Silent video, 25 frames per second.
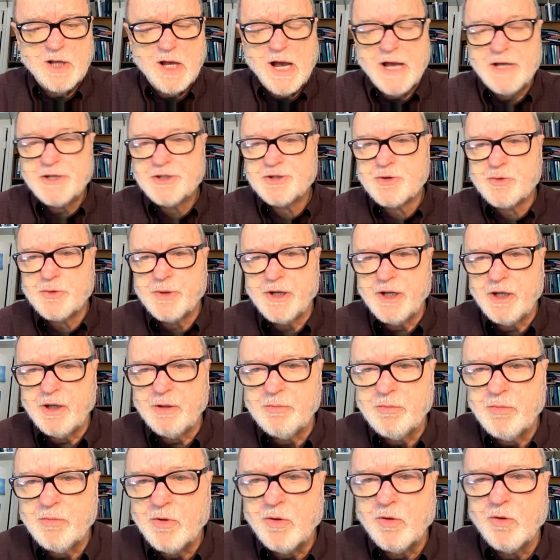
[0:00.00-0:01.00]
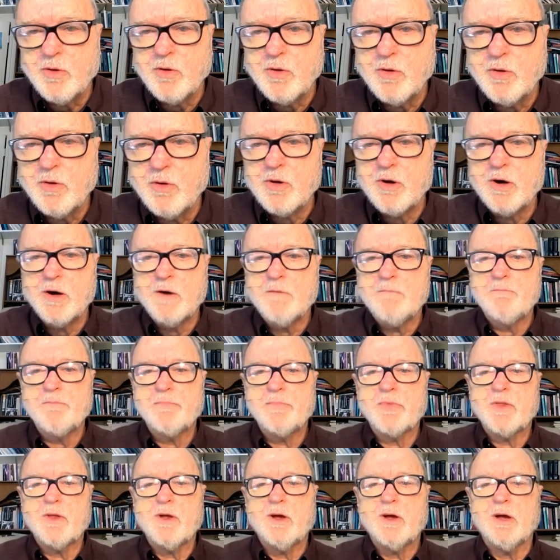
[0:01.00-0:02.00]
ice cream,
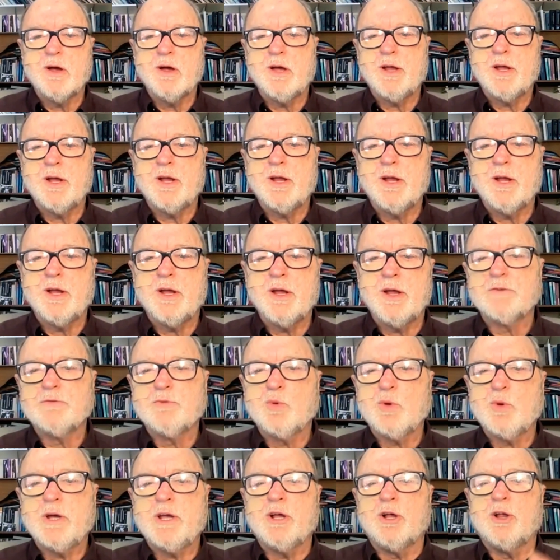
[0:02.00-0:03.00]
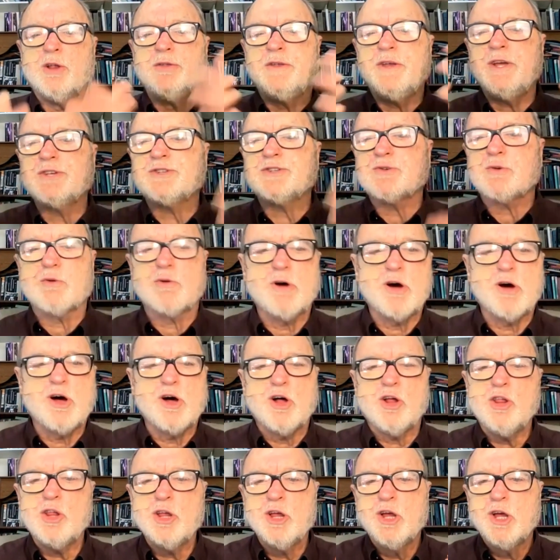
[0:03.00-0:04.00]
or an act of will. These are
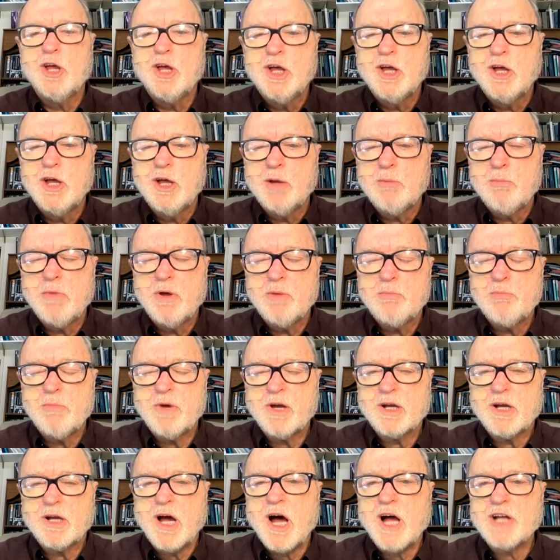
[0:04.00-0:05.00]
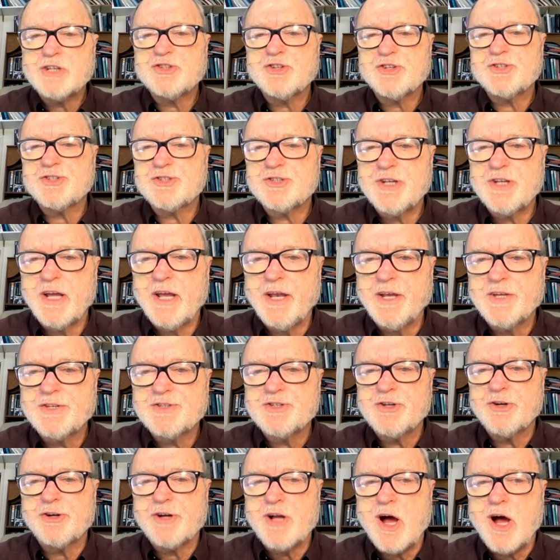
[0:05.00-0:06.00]
all conscious
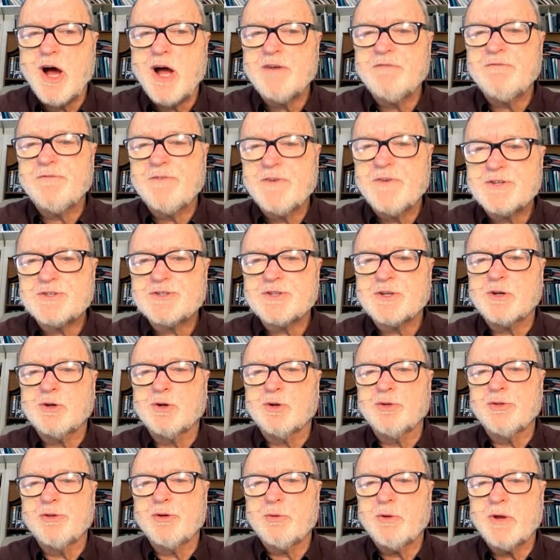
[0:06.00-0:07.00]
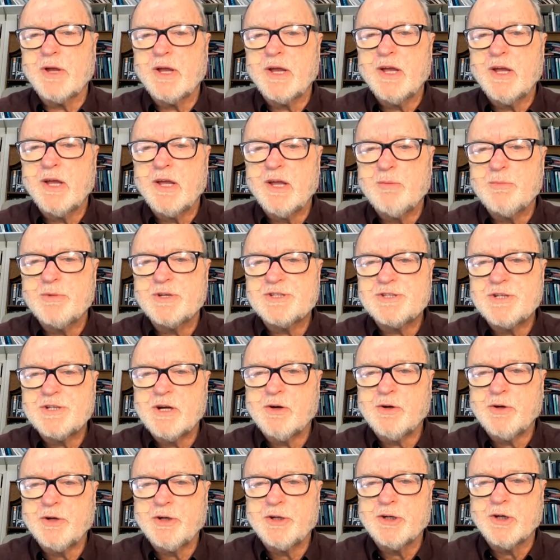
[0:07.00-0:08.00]
states. They're non-physical. They're
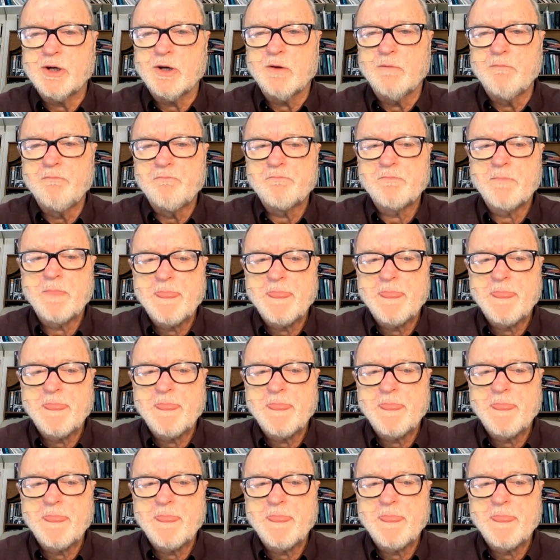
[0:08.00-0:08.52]
immaterial.